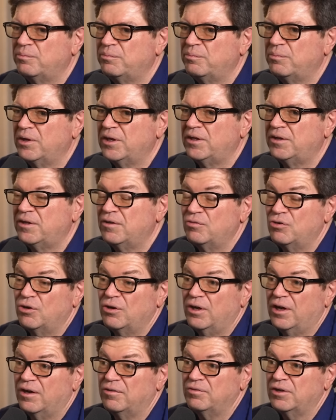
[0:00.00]
may
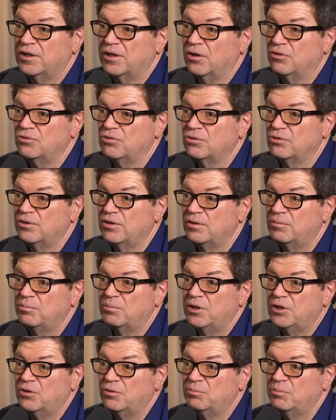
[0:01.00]
never have encountered and
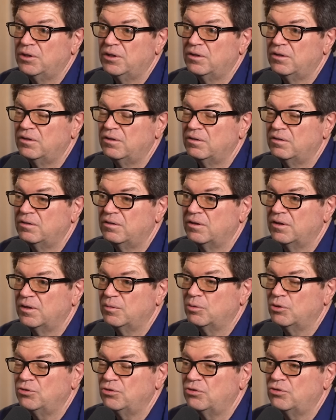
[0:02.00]
may not be
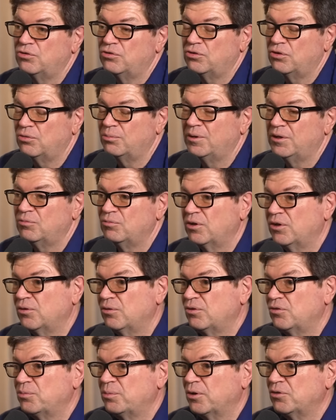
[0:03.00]
able to determine
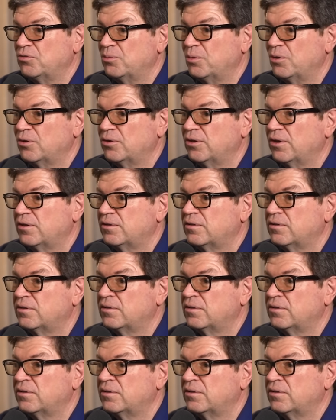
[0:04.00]
whether it's possible or not.